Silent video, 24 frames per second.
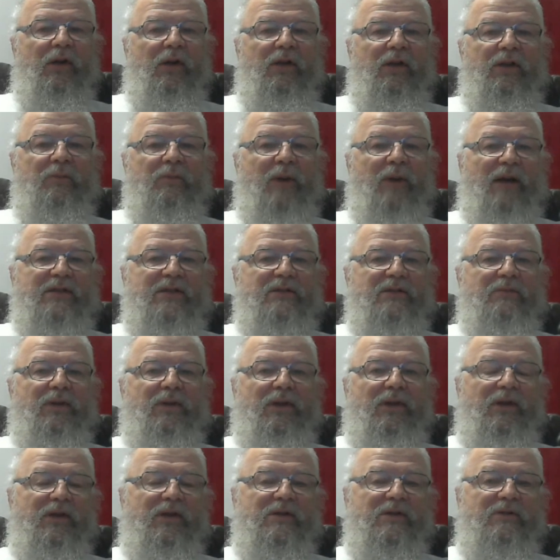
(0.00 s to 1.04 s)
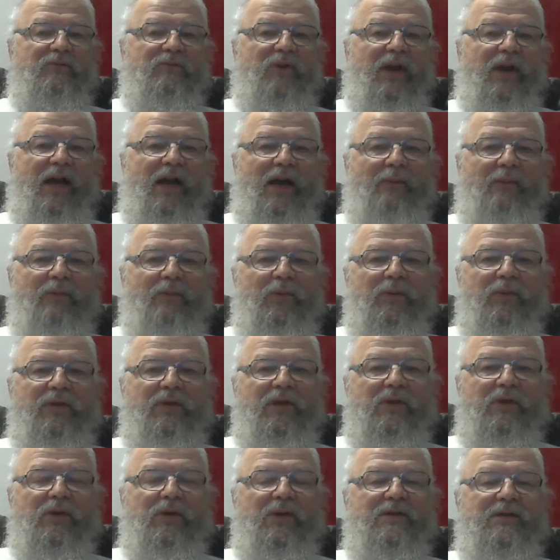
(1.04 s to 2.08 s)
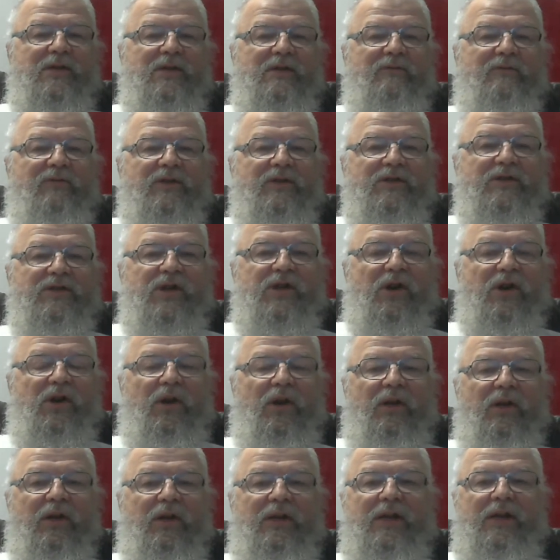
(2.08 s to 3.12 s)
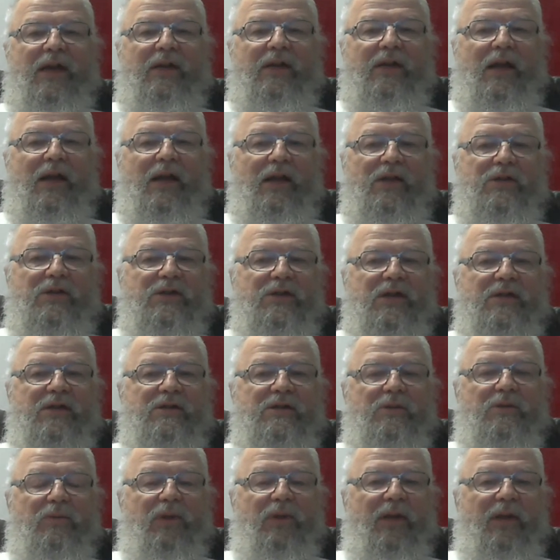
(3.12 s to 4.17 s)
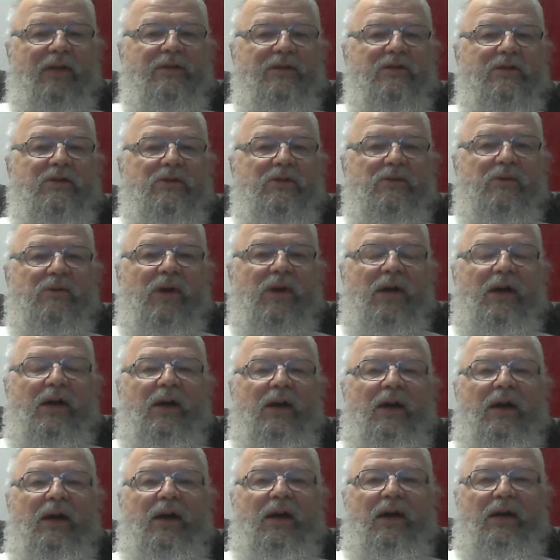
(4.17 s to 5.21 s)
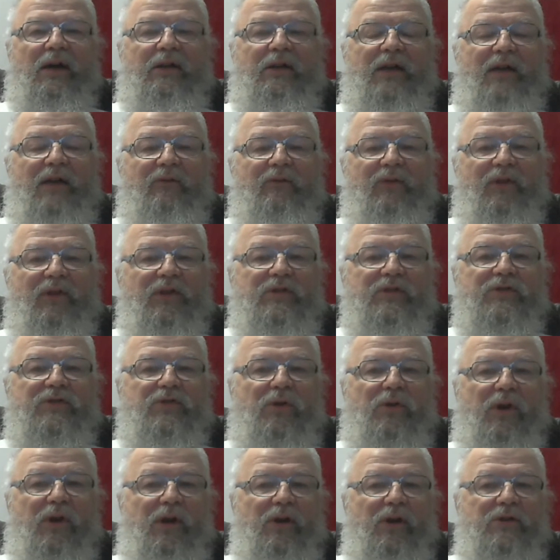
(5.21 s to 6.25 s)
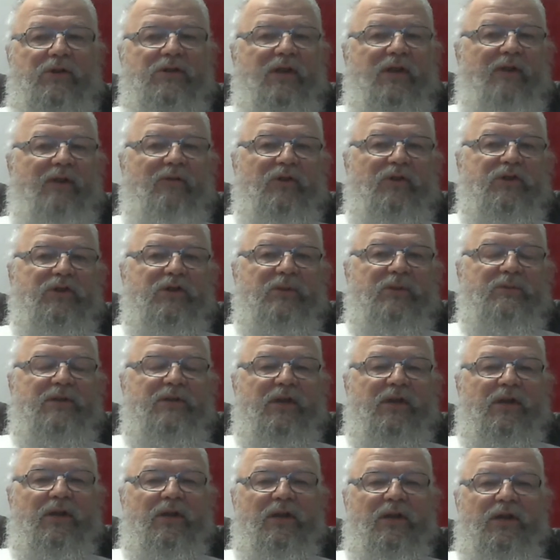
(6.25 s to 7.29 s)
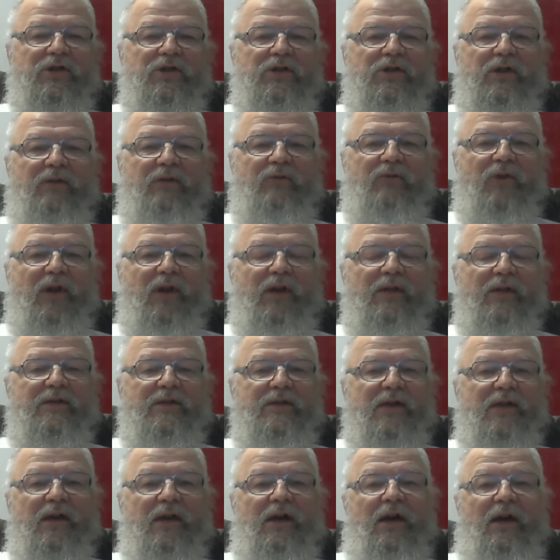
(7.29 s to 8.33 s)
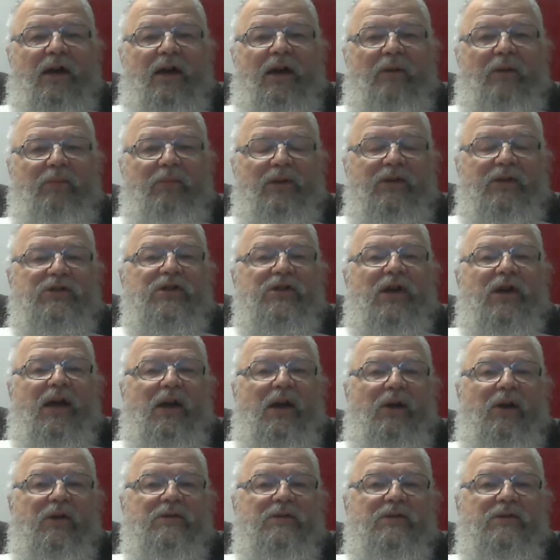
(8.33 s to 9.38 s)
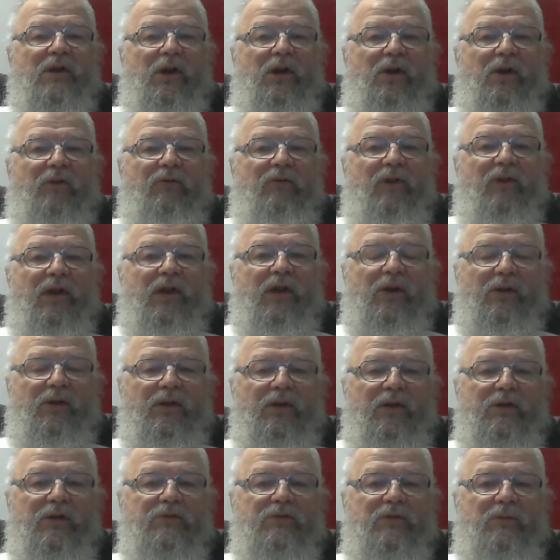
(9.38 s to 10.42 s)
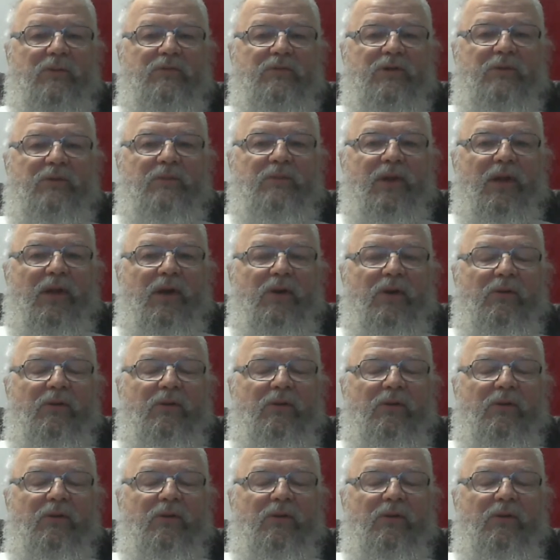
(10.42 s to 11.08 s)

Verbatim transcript: the possibilities of what happened with the USS Fitzgerald and technology as it relates to uh, naval destroyers, naval ships, and collision avoidance, uh, please check out his longer video in the description below.